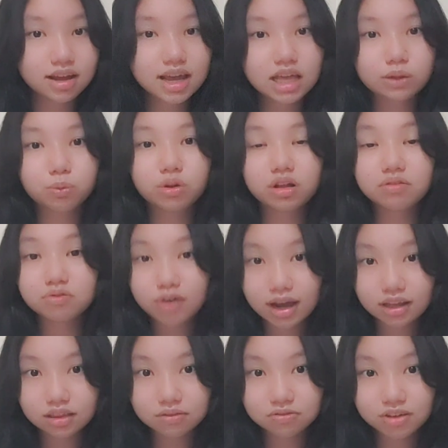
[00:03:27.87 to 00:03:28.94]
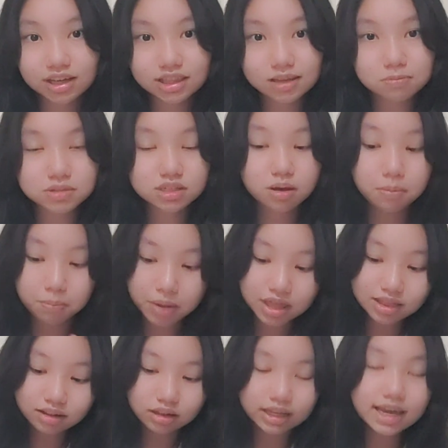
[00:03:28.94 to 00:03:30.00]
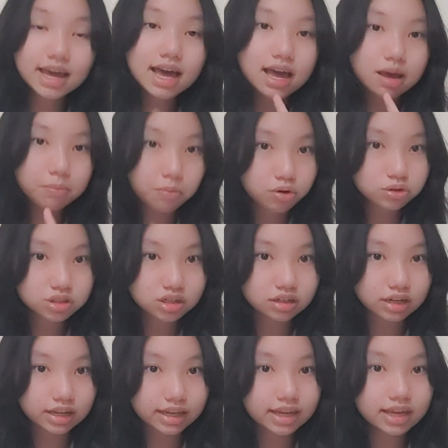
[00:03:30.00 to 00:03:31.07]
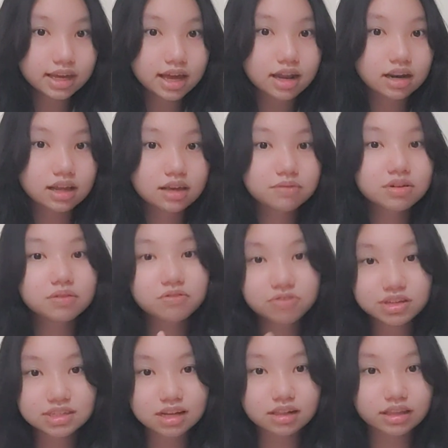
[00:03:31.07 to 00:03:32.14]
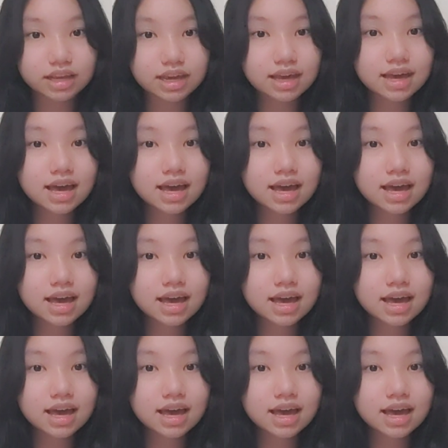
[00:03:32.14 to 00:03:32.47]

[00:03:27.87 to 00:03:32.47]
It will affect the victims mentally, emotionally, and even physically.